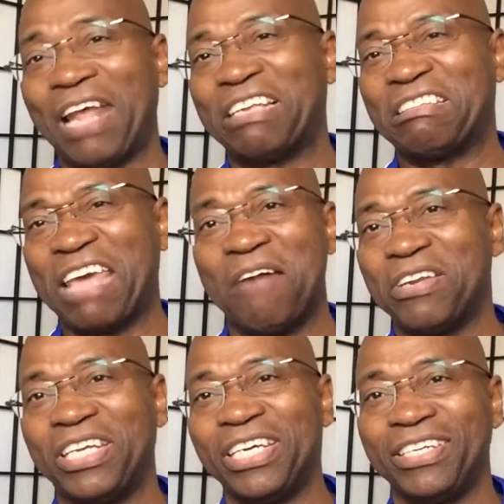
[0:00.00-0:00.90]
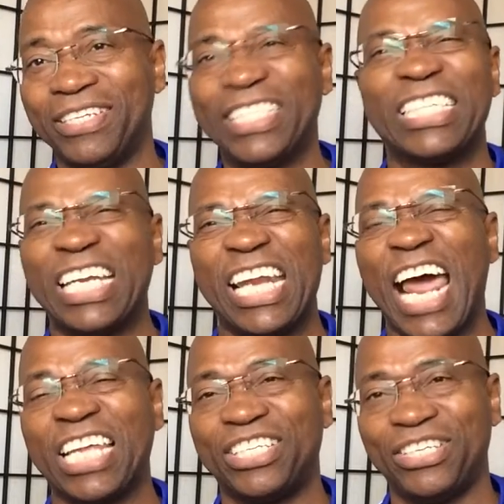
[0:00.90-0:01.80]
That's guaranteed. This is an
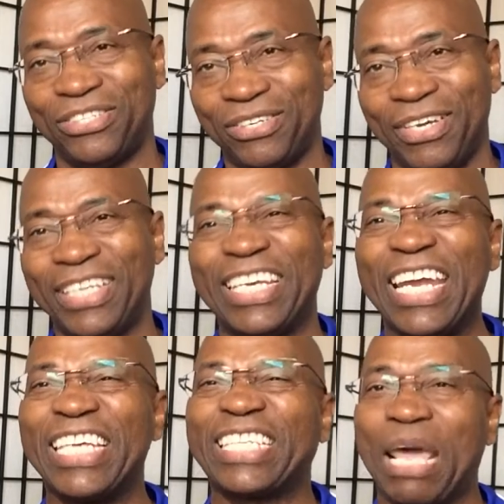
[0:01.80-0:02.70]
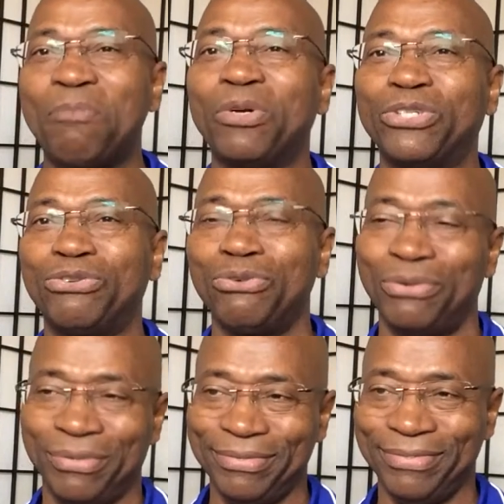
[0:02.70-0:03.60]
analysis, it's inescapable
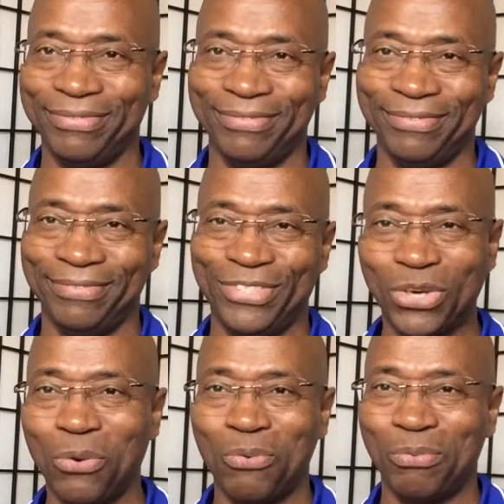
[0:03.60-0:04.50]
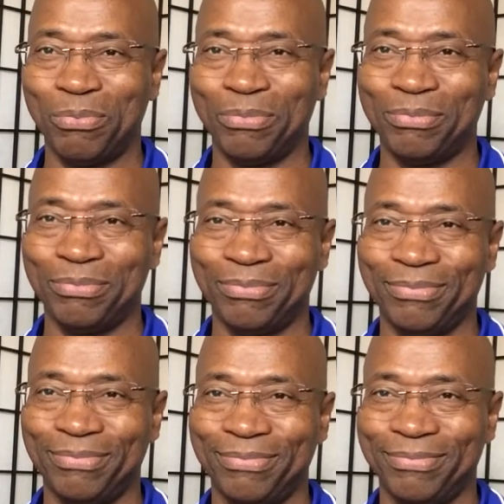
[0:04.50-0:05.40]
truth. So,
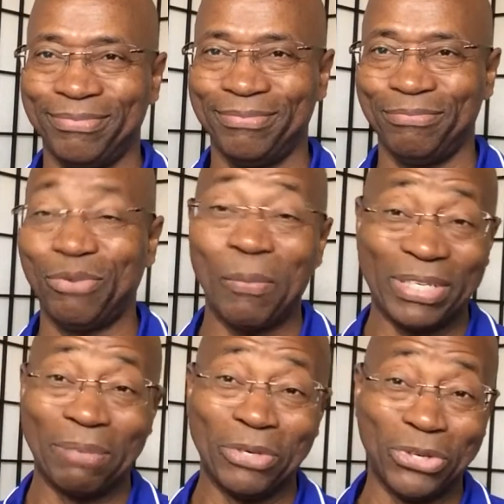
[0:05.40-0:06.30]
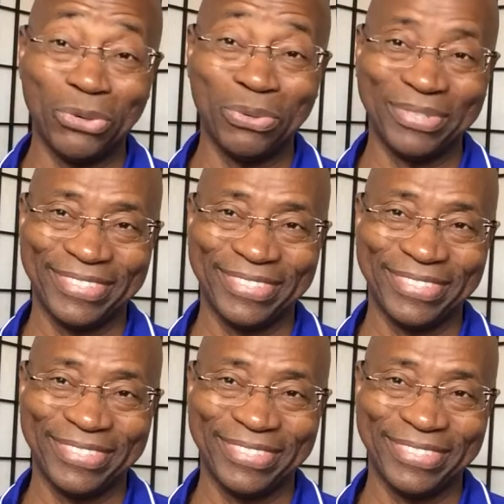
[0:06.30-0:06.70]
premise number two